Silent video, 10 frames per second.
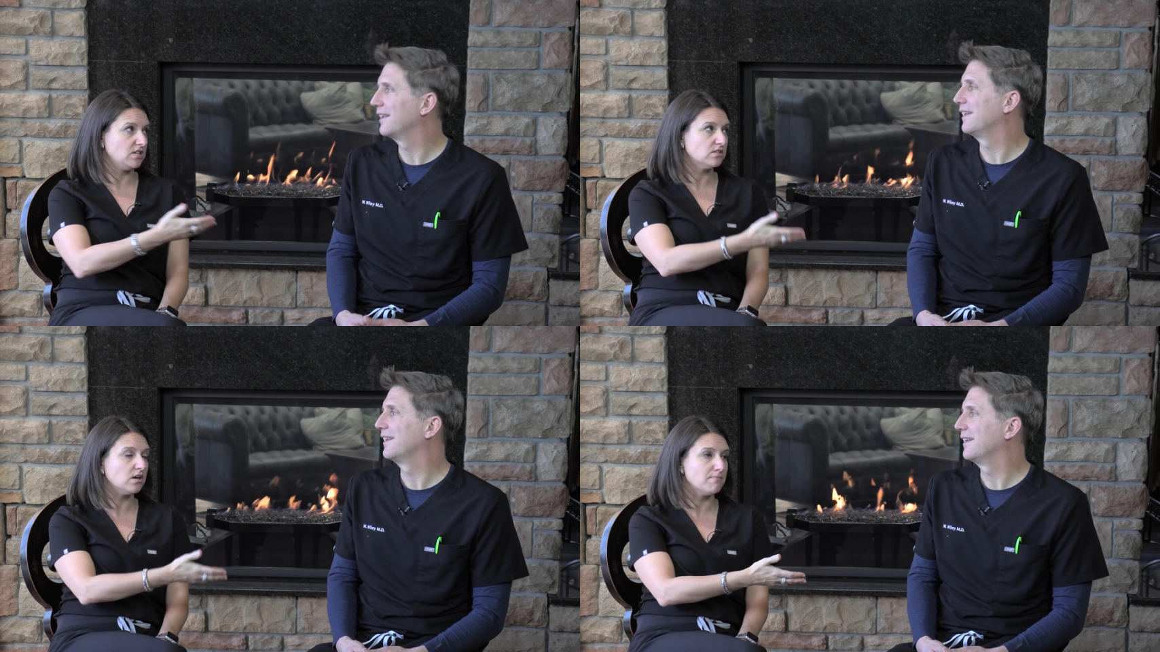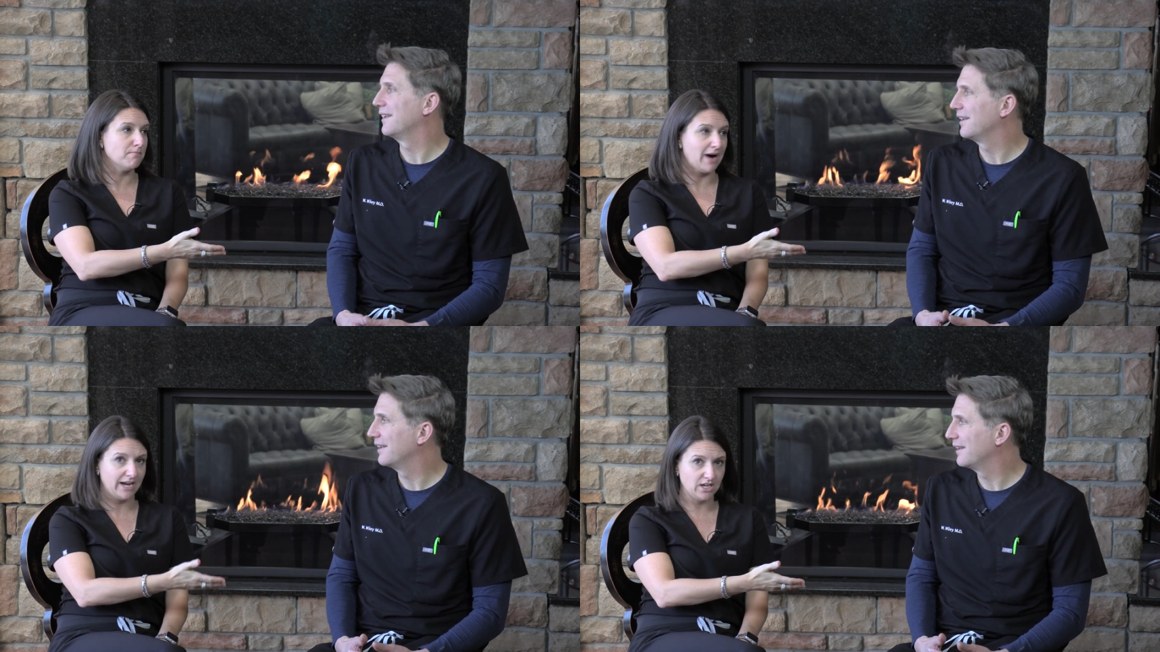Speaker 1: These are
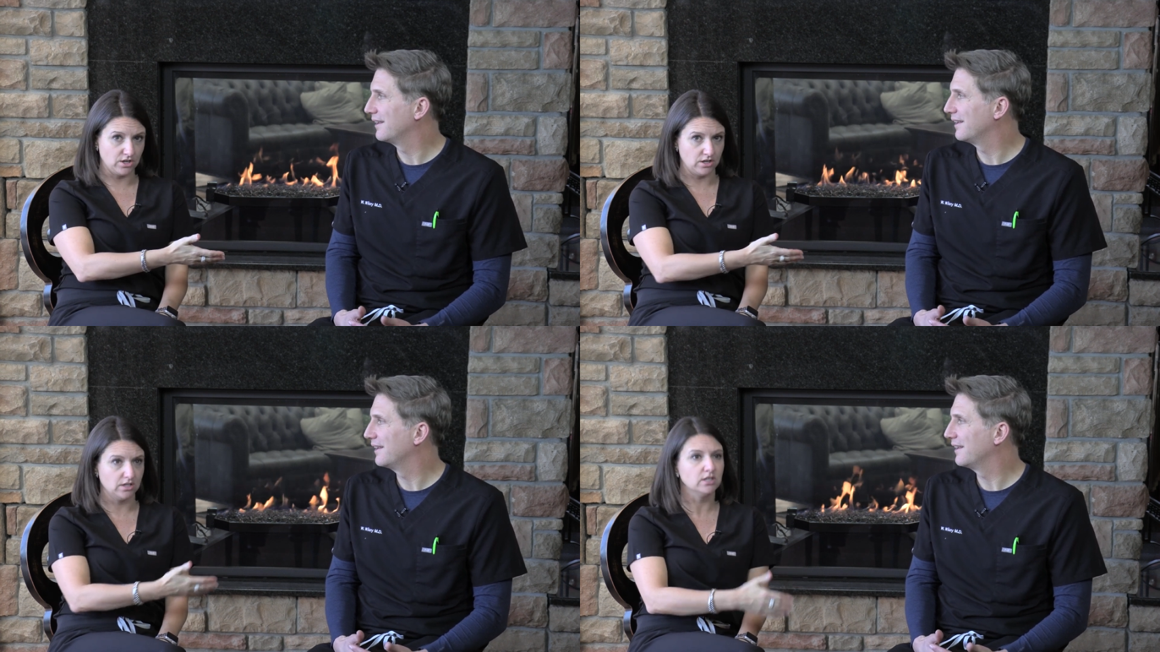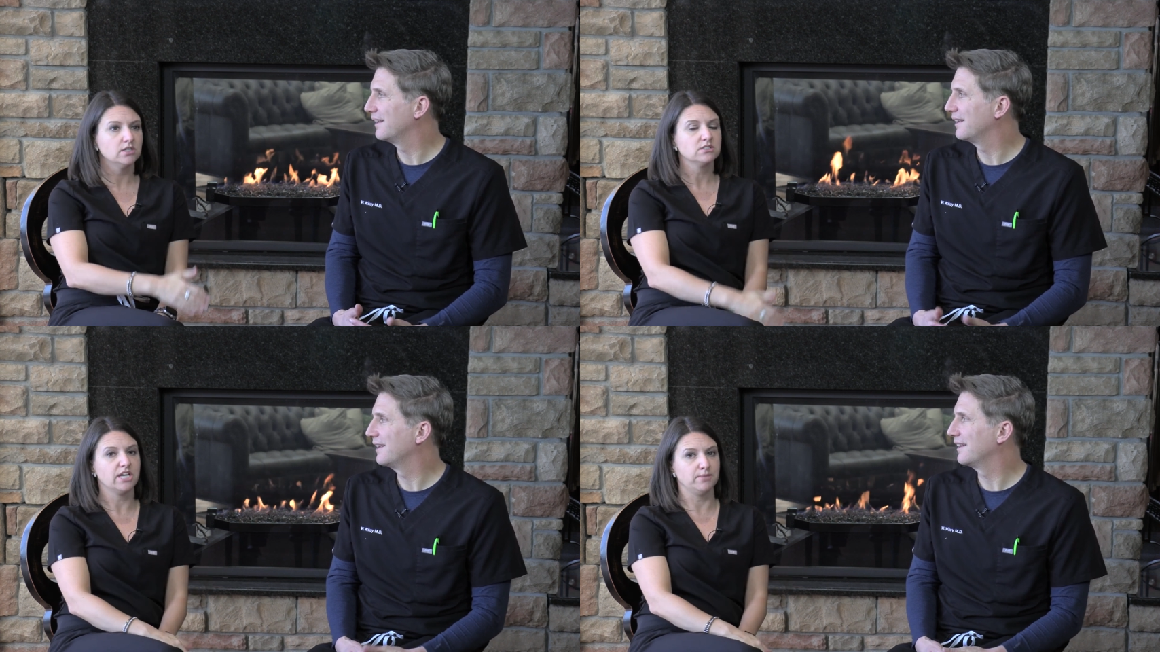minor
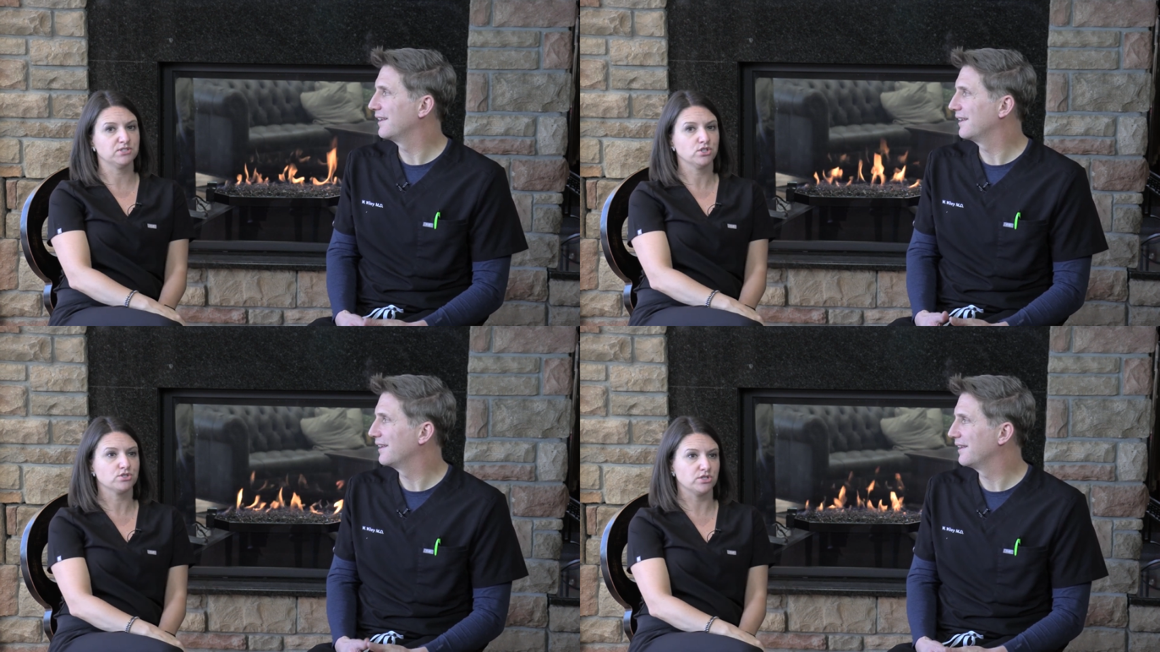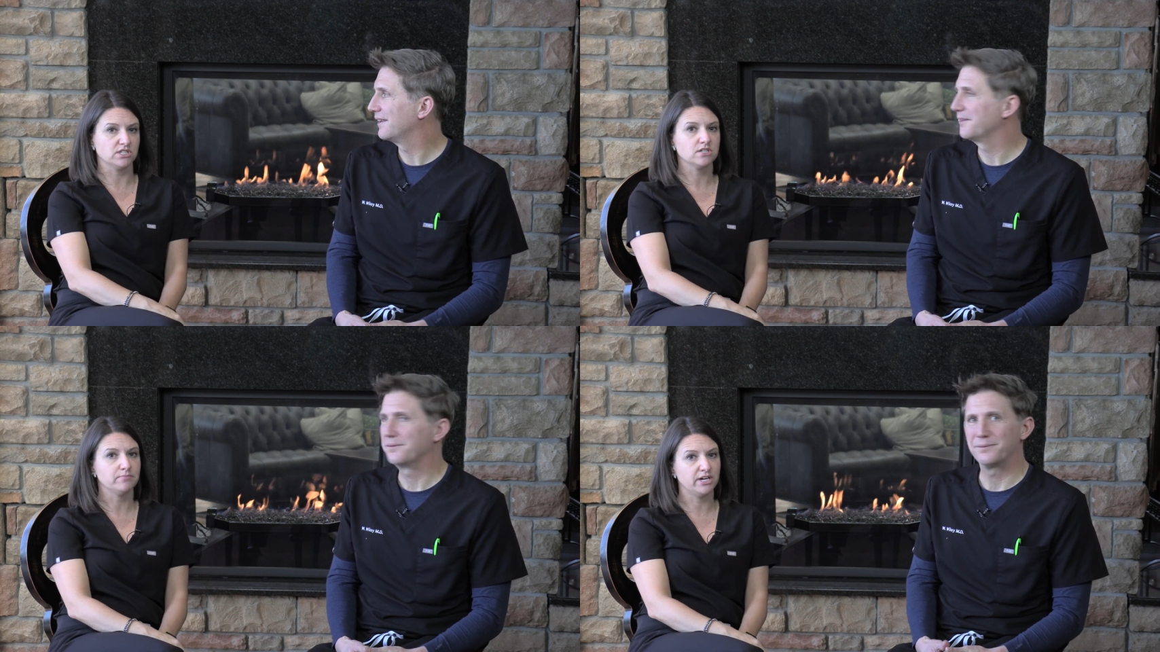type
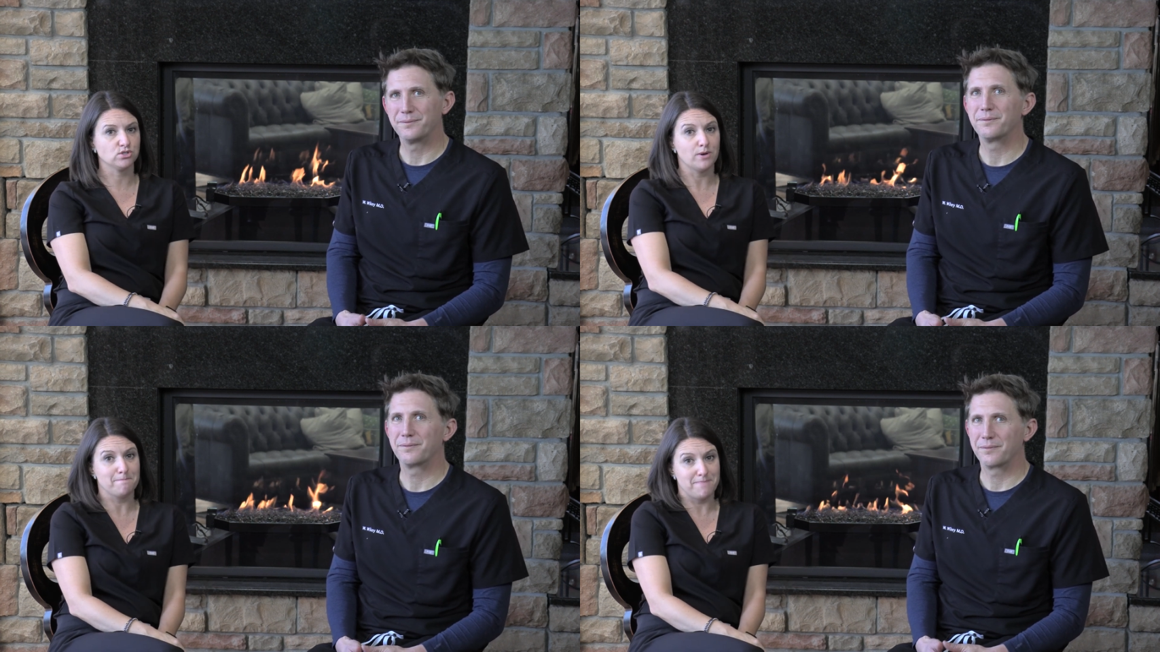surgeries compared to a